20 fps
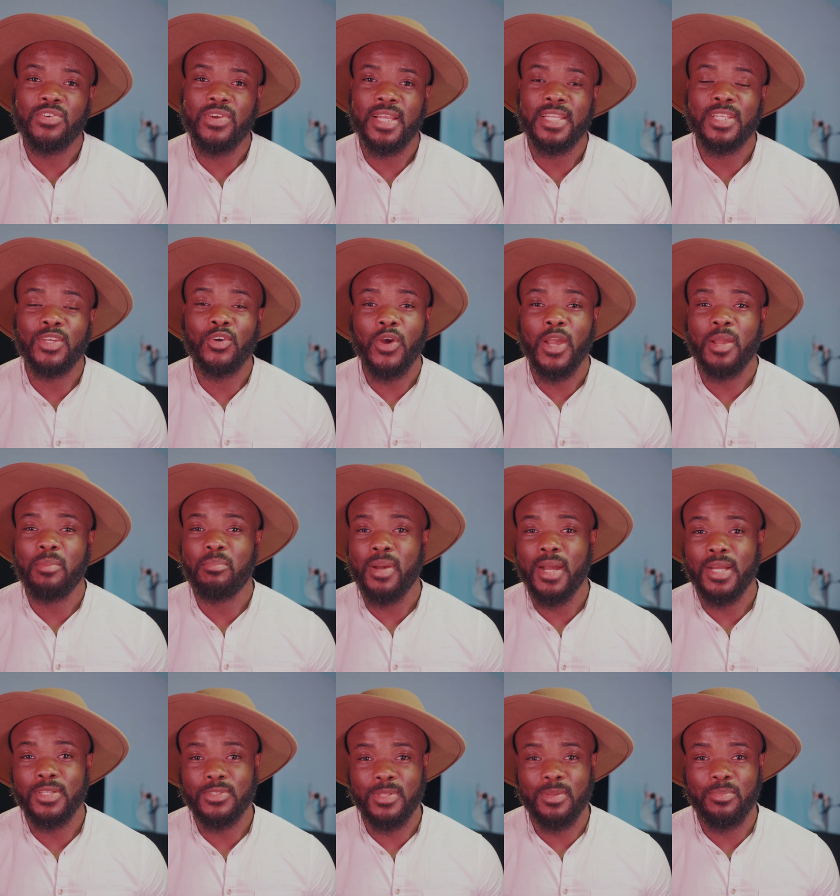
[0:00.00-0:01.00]
Red going
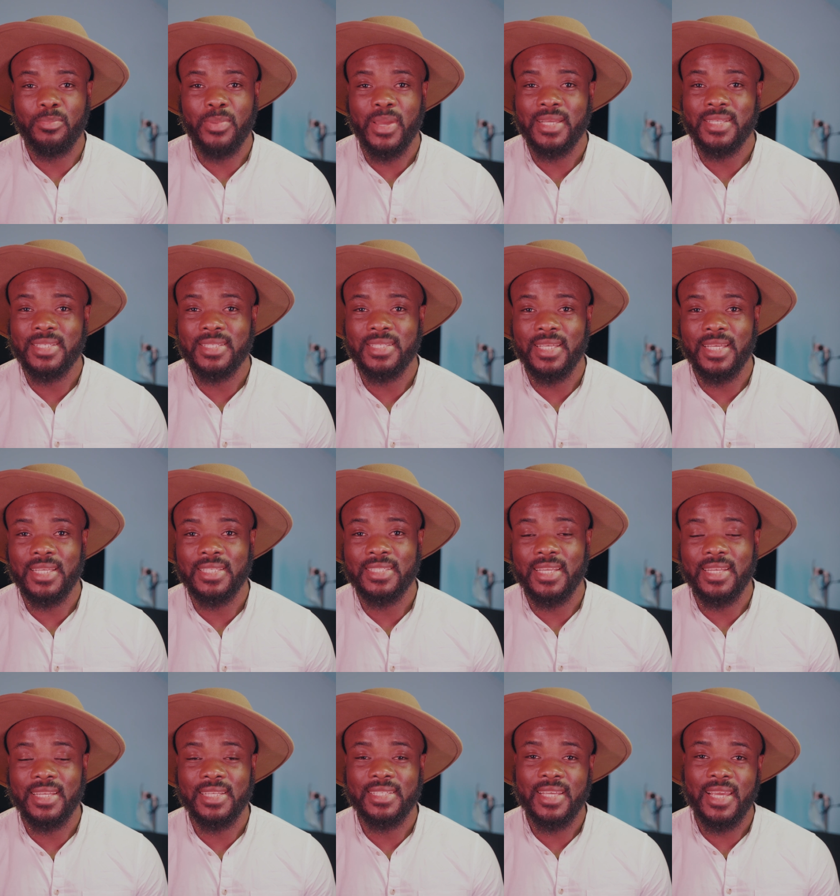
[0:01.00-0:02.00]
back to the basics
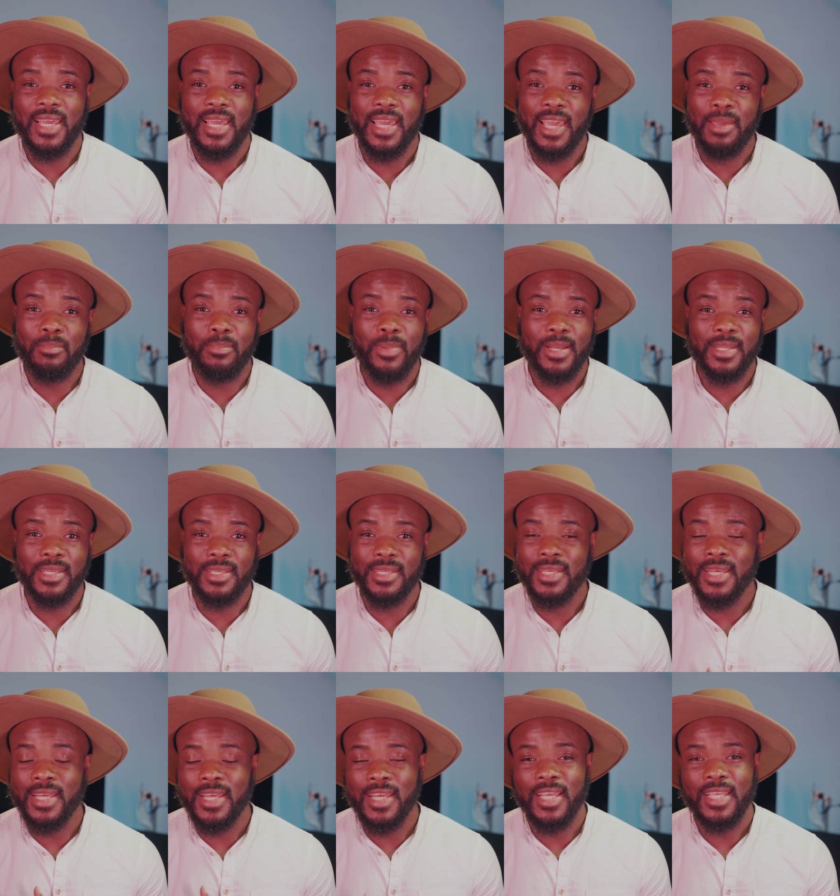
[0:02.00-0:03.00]
and say, hey buddy,
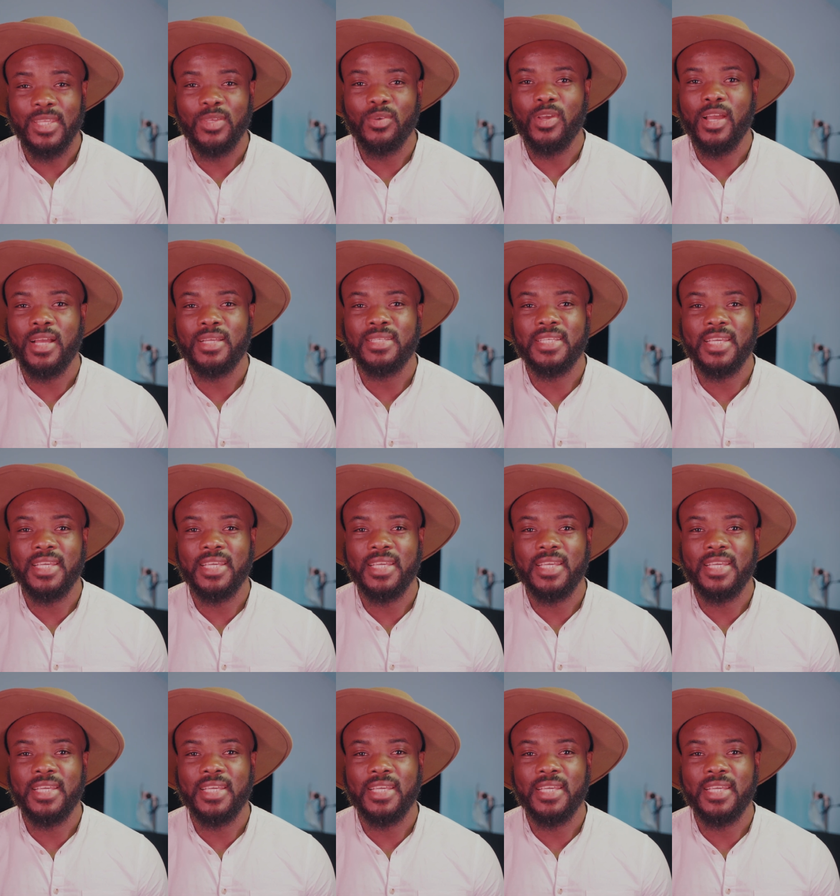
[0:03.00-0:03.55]
you guys